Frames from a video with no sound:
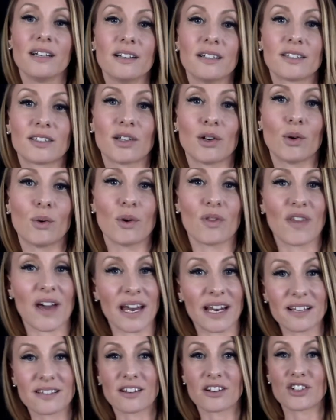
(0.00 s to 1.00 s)
So that
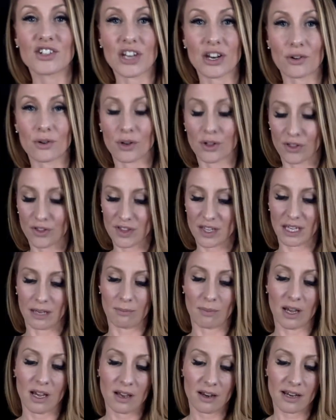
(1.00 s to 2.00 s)
is our general
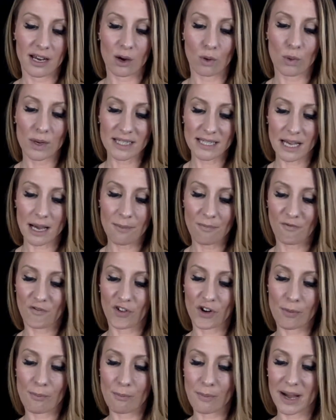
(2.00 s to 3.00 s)
theme. Now, what's up
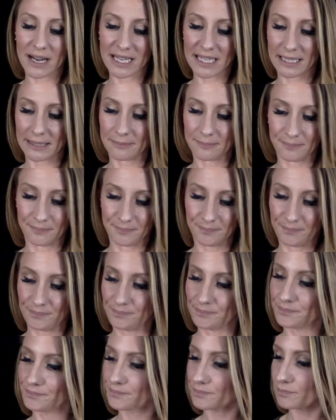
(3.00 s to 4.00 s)
for money?
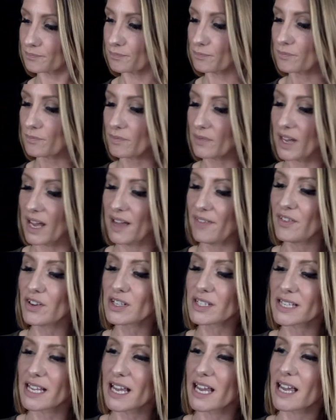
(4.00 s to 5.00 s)
And they're
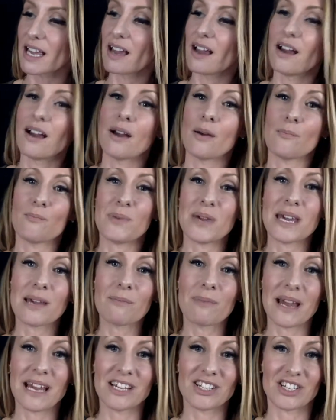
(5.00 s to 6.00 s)
saying, being
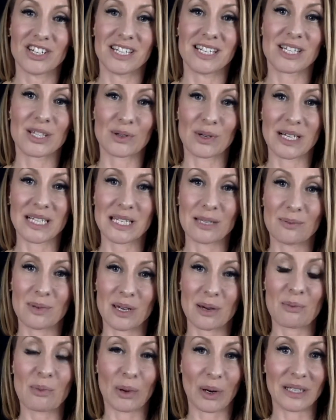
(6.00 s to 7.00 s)
patient is going to be
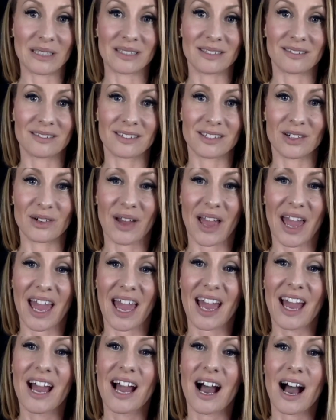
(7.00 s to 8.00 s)
important,
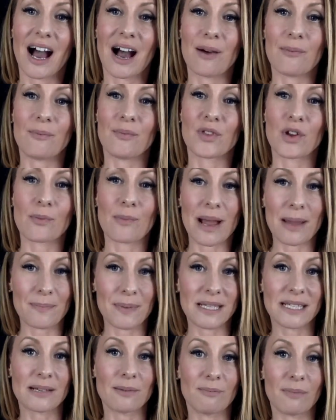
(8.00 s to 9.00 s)
okay? There might
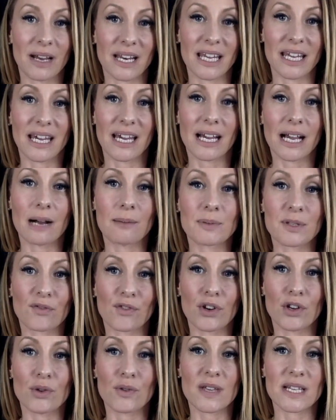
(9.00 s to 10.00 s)
be some money hiccups for
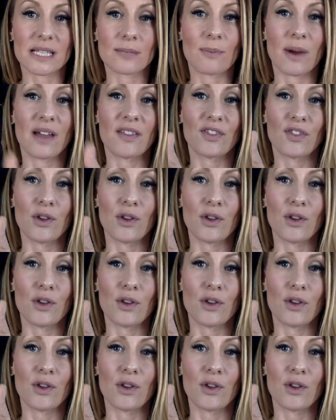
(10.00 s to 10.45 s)
you this month.